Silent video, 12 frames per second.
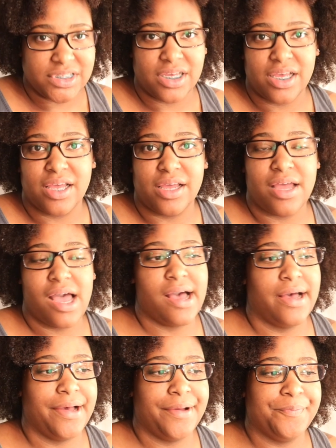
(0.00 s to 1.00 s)

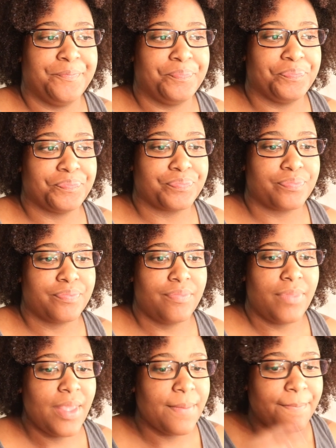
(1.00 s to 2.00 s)
to
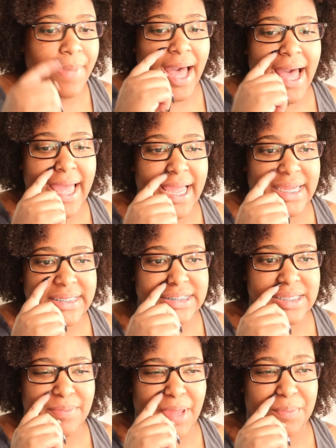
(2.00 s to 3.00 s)
buy
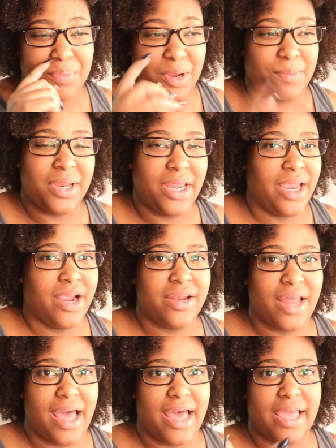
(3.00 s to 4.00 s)
some like permanent hair
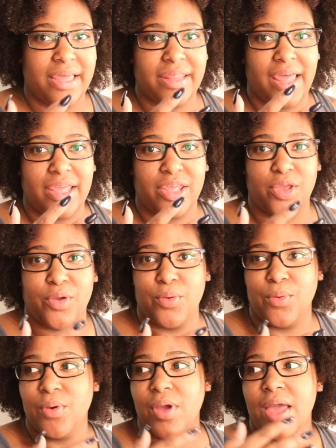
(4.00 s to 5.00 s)
dye that
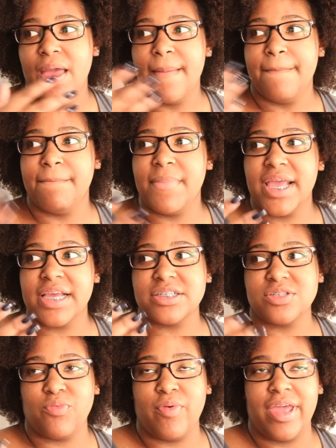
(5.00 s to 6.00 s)
you
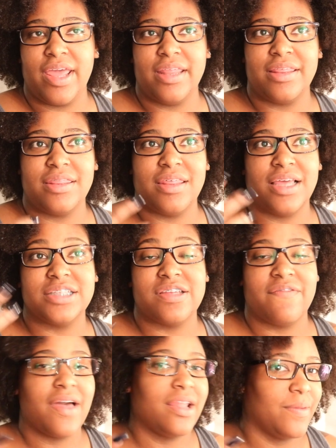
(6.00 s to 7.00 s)
mix with the
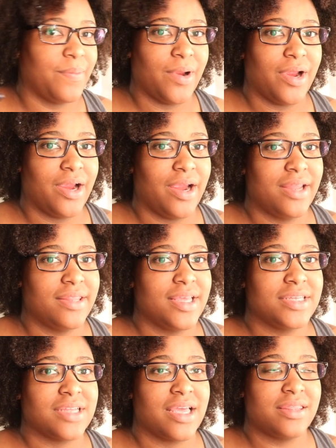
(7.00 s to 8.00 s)
developer and
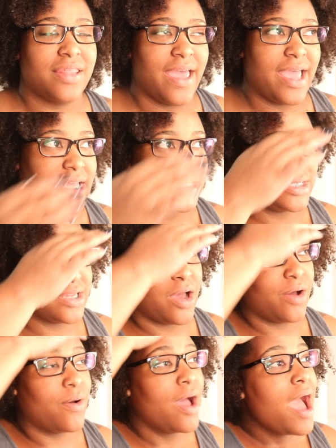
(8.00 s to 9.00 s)
things like that.
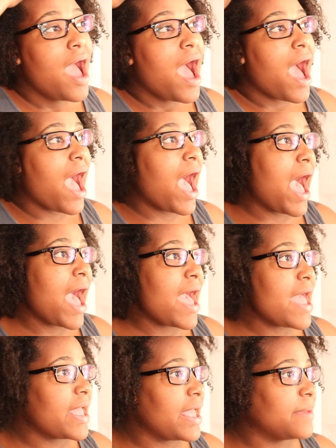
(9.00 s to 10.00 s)
So
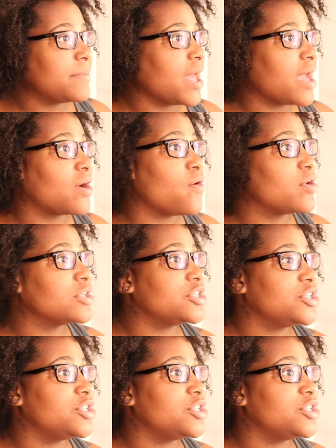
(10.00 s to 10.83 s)
I am not going to